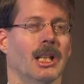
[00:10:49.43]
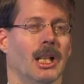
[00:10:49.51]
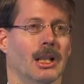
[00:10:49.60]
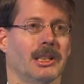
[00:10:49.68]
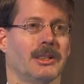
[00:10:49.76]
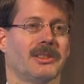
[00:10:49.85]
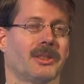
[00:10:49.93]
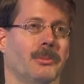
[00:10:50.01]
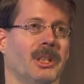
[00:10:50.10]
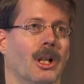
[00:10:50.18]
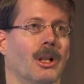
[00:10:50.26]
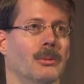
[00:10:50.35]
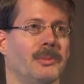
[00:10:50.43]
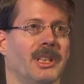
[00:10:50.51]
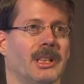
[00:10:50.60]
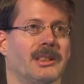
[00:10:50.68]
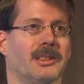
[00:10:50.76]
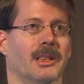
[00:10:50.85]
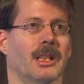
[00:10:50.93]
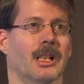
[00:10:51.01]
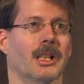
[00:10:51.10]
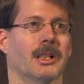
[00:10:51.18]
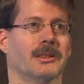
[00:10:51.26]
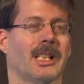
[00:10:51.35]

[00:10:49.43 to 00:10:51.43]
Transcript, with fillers: Uh, it's to be hoped that uh,